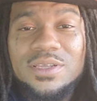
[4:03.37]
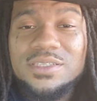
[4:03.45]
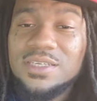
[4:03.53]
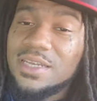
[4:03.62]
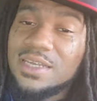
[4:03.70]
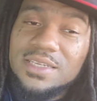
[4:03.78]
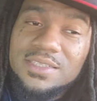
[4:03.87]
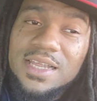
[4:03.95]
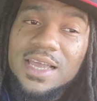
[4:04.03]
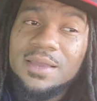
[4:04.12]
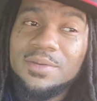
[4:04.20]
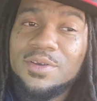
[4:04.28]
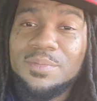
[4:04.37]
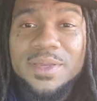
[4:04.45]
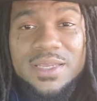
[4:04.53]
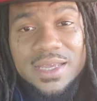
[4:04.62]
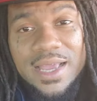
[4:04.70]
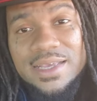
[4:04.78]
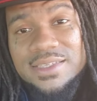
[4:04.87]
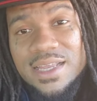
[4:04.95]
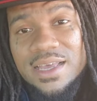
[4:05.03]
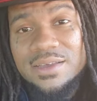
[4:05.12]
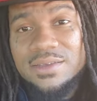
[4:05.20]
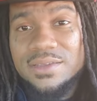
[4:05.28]
this, clearing his name, you gonna beat the case
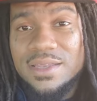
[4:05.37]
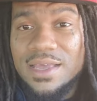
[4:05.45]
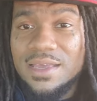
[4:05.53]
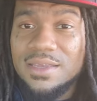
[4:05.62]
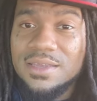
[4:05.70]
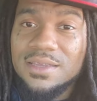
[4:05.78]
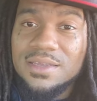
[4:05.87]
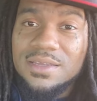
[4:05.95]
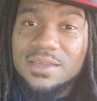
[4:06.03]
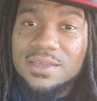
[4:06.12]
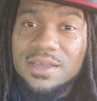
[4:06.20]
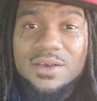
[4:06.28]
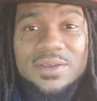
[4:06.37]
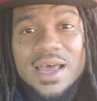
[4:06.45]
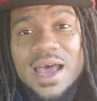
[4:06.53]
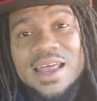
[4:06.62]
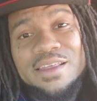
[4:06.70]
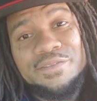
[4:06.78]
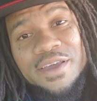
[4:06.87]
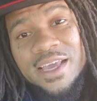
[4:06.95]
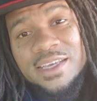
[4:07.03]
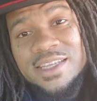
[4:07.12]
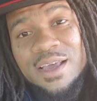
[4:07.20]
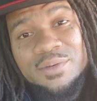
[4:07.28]
now? Like, oh nah, the
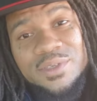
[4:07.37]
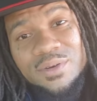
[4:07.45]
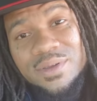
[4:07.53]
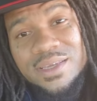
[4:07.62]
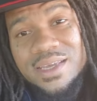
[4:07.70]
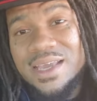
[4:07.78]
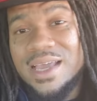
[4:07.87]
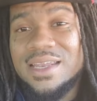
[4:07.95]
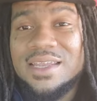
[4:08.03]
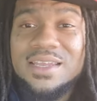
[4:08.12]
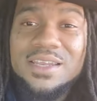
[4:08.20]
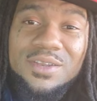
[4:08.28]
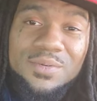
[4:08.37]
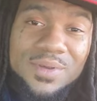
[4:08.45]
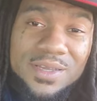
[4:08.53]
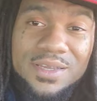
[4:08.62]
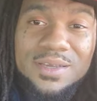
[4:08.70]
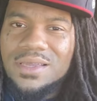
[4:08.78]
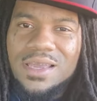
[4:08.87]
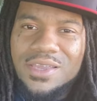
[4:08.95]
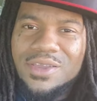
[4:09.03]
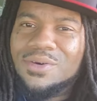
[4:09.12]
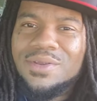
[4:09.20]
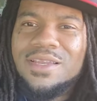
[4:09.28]
feds, they was on it. He had nothing to do with him.
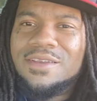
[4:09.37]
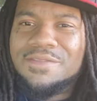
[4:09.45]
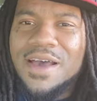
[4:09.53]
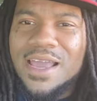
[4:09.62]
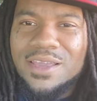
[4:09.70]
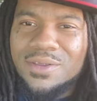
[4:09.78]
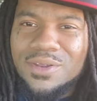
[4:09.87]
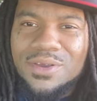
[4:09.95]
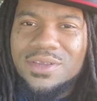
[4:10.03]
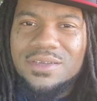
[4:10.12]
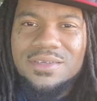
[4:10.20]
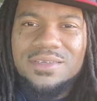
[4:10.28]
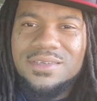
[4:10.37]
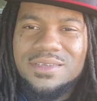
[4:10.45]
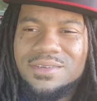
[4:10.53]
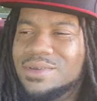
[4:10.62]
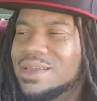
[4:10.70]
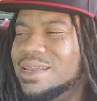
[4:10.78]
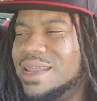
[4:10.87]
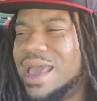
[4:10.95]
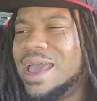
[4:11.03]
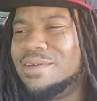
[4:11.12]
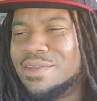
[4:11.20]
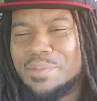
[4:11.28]
And you don't need to fire your lawyer? You getting
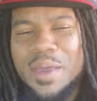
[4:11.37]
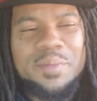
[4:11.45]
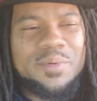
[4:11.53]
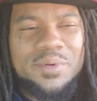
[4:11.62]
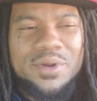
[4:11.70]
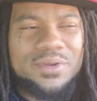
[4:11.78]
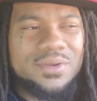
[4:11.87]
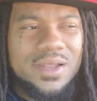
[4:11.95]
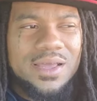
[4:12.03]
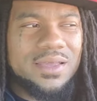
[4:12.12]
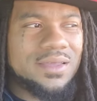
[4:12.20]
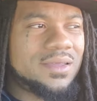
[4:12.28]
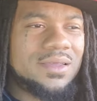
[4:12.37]
half the paperwork? Like,